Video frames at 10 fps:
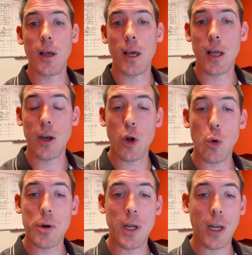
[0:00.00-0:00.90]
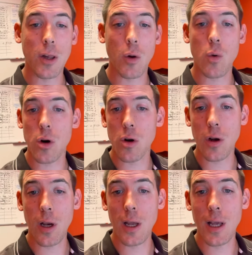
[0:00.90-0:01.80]
in no particular
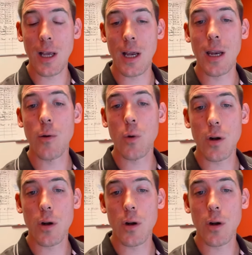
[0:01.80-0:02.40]
order. Any one